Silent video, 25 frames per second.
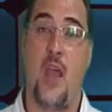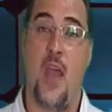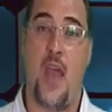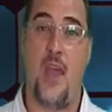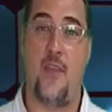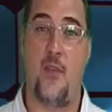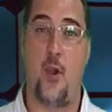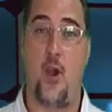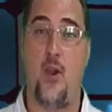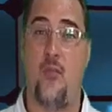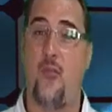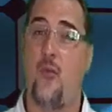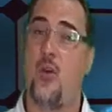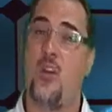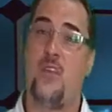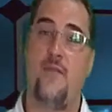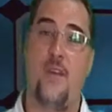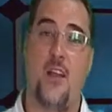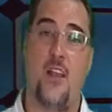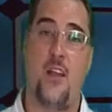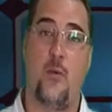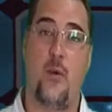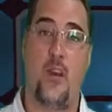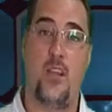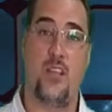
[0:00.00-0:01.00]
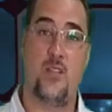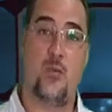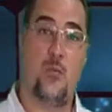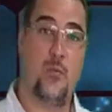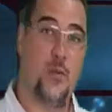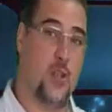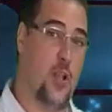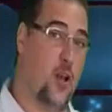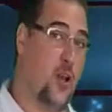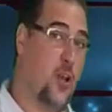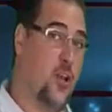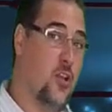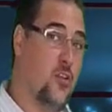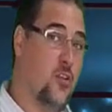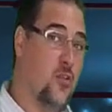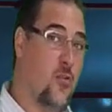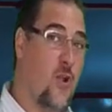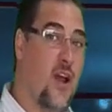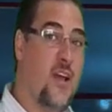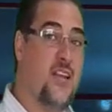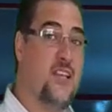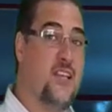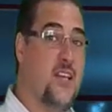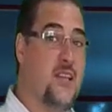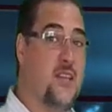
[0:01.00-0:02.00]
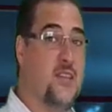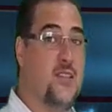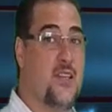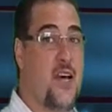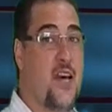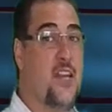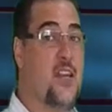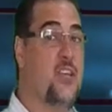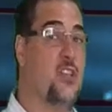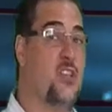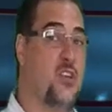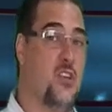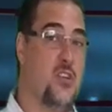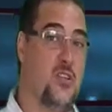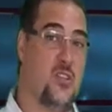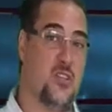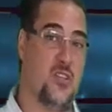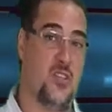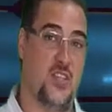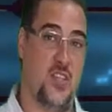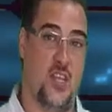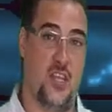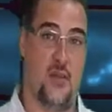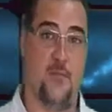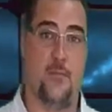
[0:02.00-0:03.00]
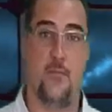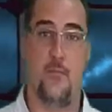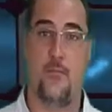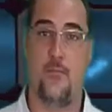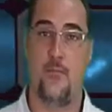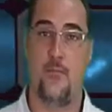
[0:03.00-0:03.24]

and the overall evaluator will be logging on the right-hand side, as you can see.